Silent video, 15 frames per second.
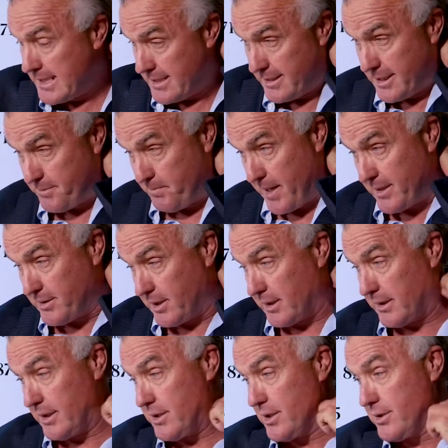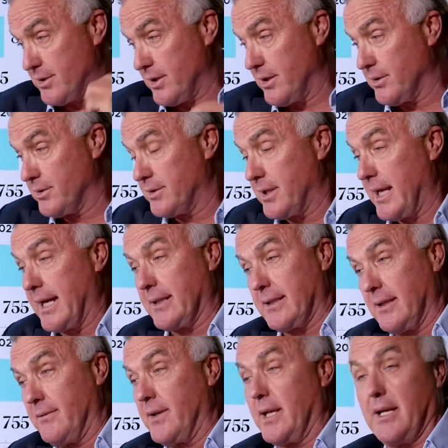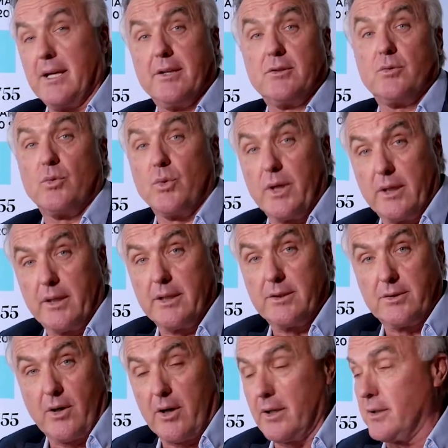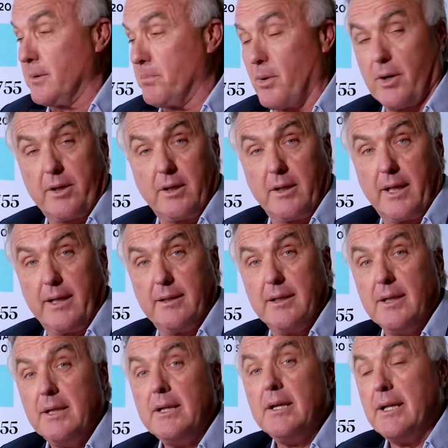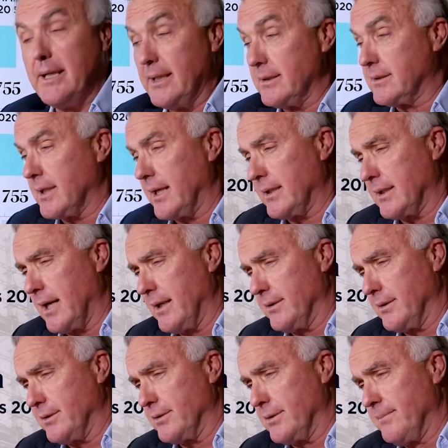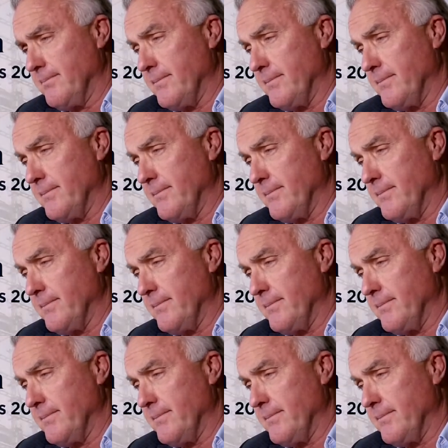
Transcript: This basically just shows the activity is really starting to percolate inside condos.